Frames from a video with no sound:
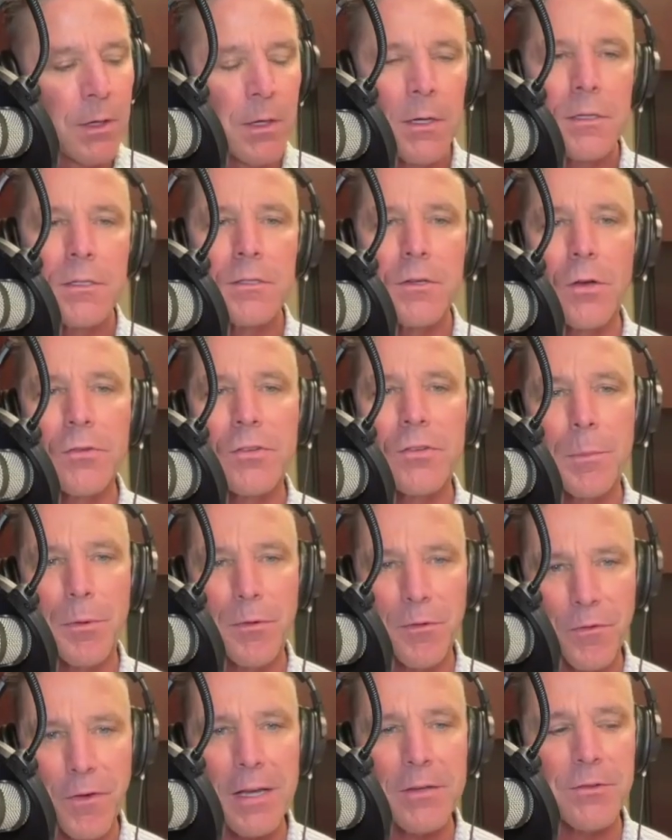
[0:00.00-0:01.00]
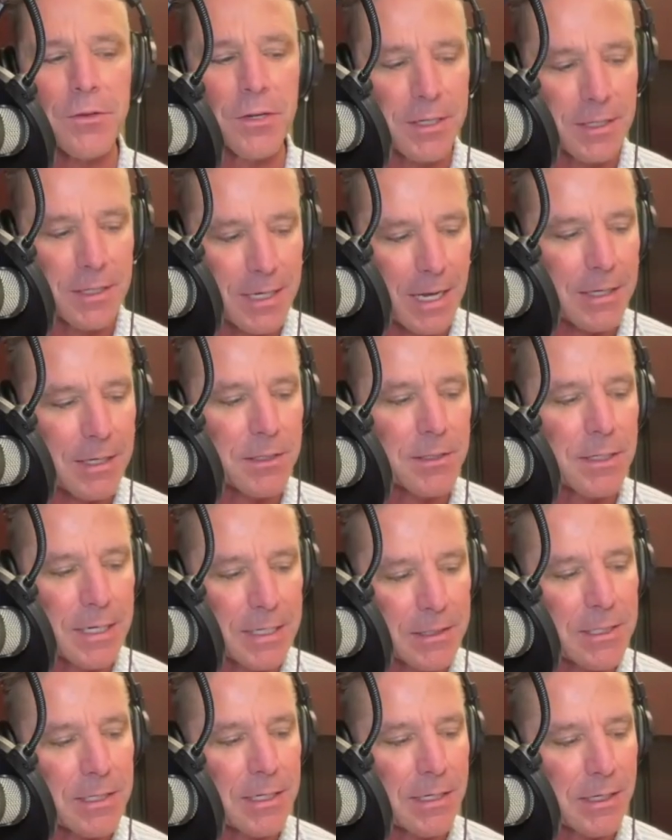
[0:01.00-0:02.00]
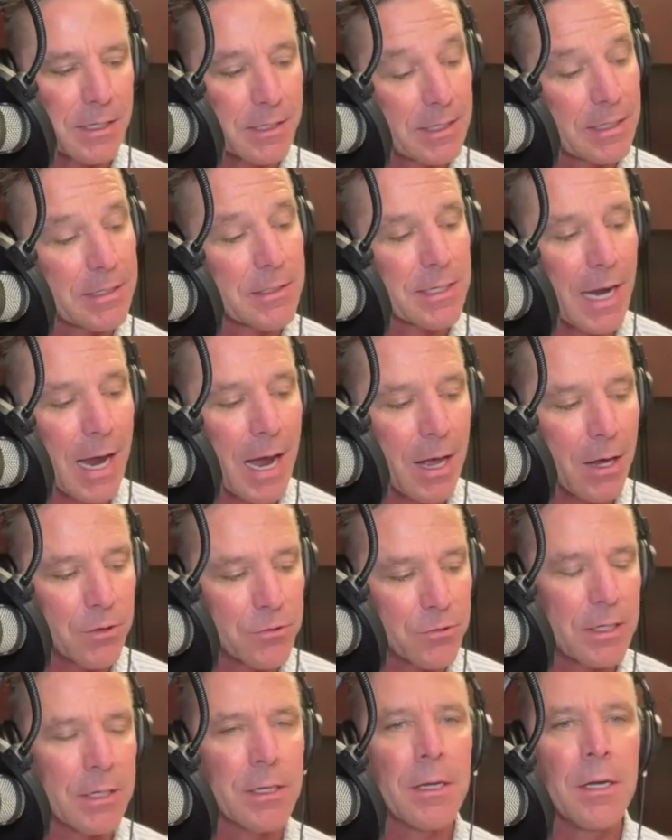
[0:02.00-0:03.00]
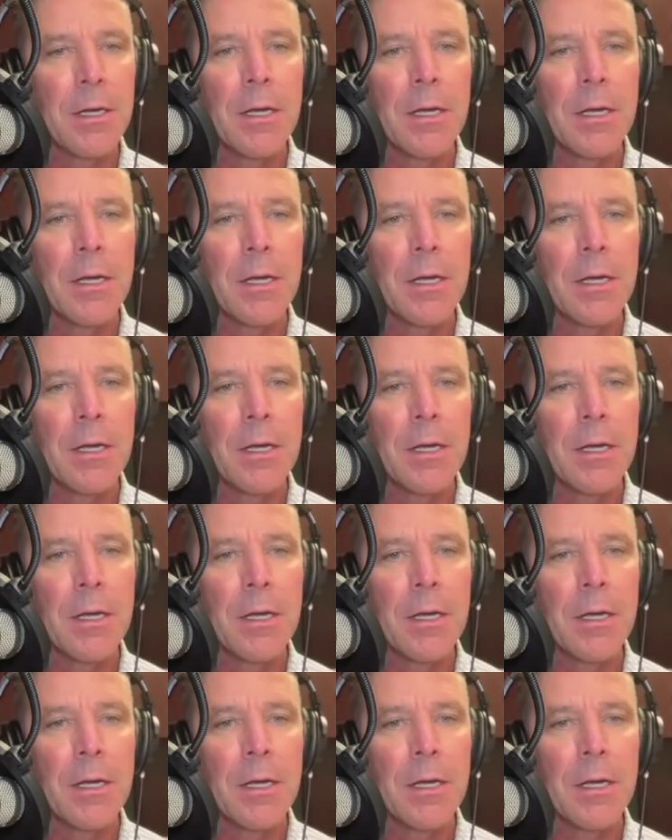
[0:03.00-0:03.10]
Associate professor in kinesiology.